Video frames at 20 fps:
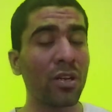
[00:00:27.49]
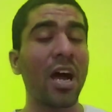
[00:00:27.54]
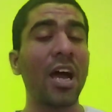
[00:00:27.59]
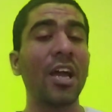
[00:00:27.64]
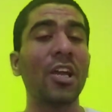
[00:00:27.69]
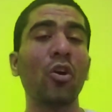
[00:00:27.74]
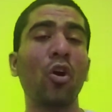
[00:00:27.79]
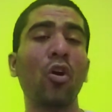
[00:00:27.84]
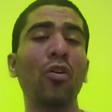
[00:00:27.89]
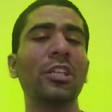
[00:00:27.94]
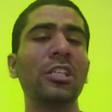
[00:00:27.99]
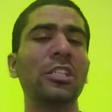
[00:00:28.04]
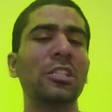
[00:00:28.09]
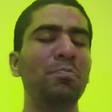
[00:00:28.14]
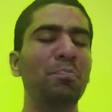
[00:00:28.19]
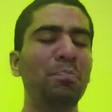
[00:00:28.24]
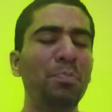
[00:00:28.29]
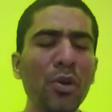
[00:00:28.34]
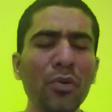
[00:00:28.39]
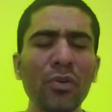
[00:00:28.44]
I got this
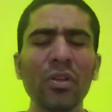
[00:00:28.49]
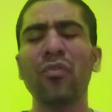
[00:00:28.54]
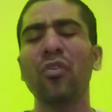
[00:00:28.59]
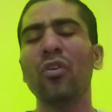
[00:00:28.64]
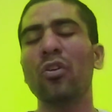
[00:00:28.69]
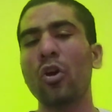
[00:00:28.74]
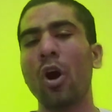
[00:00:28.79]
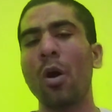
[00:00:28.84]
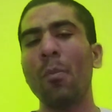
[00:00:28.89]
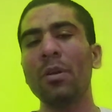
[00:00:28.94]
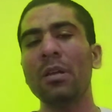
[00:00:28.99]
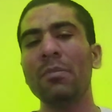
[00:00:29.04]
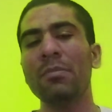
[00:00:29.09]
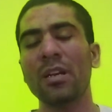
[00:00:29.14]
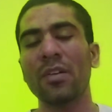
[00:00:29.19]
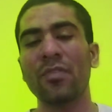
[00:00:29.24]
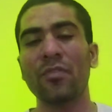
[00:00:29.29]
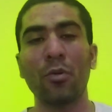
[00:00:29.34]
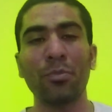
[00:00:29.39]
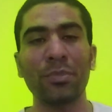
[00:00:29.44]
beautiful
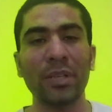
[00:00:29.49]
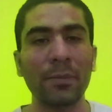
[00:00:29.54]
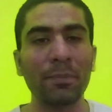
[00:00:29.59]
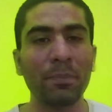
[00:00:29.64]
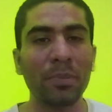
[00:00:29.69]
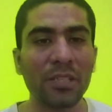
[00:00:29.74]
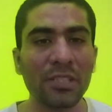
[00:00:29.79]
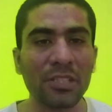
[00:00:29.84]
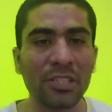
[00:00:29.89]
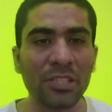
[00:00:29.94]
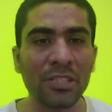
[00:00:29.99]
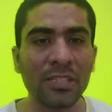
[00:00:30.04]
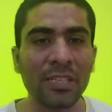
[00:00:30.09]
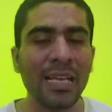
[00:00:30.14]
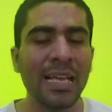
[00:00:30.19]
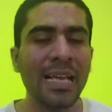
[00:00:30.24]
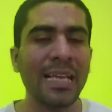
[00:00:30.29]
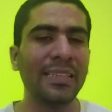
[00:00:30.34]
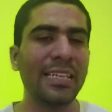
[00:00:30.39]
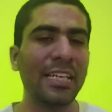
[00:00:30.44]
compliment from that person
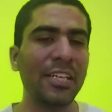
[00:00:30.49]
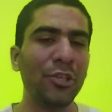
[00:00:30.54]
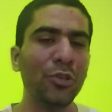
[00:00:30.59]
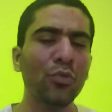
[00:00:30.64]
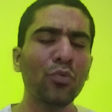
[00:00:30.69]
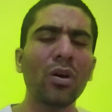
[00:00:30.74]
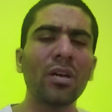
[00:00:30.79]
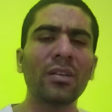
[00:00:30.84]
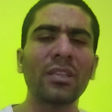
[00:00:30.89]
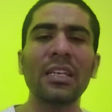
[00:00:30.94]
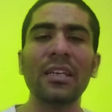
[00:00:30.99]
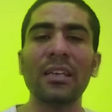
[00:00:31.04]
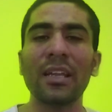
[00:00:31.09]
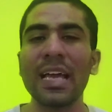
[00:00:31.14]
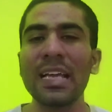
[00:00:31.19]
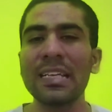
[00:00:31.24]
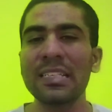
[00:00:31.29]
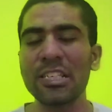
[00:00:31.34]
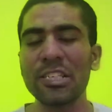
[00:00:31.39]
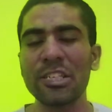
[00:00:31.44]
that you are the
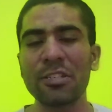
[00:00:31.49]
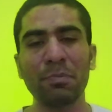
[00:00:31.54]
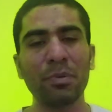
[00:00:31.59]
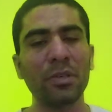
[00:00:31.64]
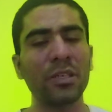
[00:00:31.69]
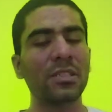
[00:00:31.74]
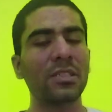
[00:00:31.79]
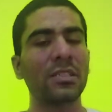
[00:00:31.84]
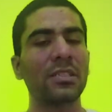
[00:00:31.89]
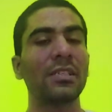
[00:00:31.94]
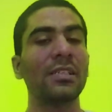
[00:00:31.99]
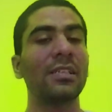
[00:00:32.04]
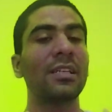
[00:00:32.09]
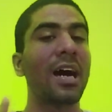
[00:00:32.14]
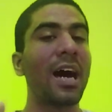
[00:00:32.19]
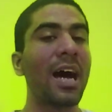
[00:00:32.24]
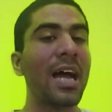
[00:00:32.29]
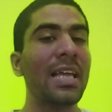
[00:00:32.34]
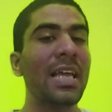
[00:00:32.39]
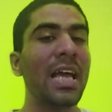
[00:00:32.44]
nicest person
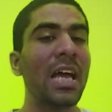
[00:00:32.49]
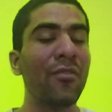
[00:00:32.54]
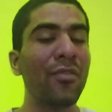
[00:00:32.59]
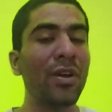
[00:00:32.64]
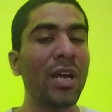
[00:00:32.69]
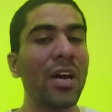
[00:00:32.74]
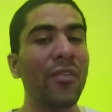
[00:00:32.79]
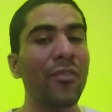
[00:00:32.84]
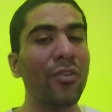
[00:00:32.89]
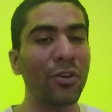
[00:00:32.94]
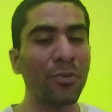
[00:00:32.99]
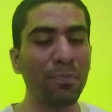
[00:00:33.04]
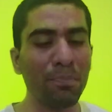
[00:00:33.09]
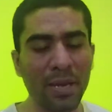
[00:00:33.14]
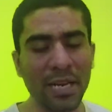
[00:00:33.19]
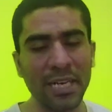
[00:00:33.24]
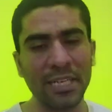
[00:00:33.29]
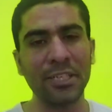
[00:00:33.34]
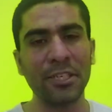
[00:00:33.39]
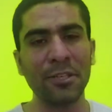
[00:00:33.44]
I have ever
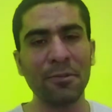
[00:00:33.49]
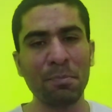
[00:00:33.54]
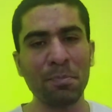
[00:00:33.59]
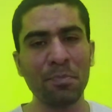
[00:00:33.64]
met.